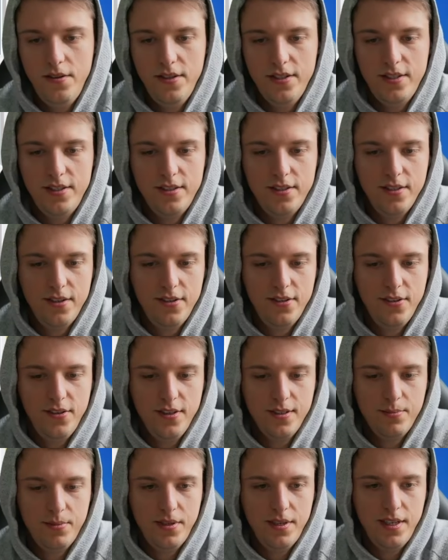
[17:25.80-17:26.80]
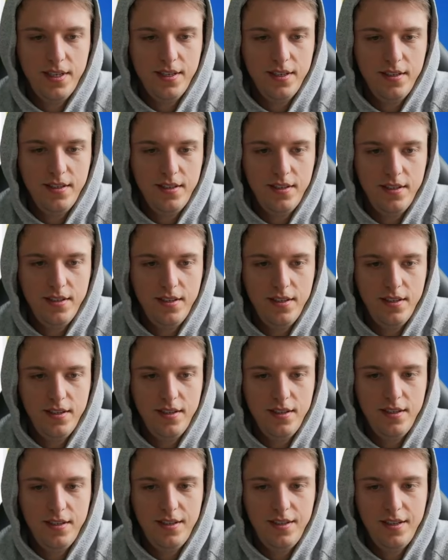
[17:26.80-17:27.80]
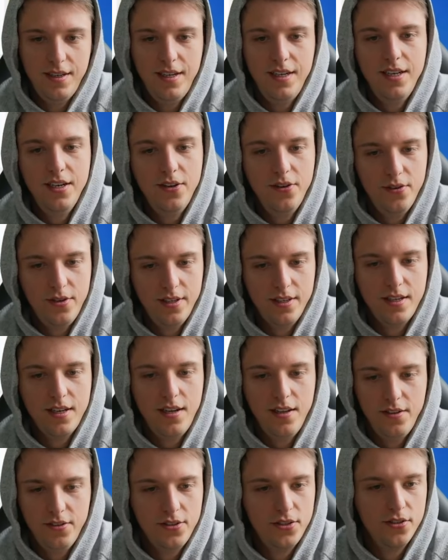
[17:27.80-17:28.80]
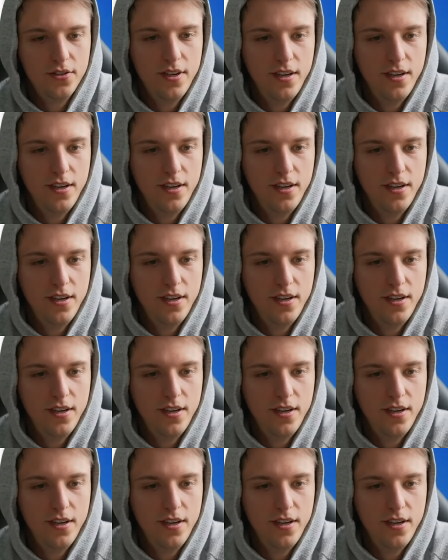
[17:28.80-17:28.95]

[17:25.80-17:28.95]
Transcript: this is starting to look pretty good. I know the colors are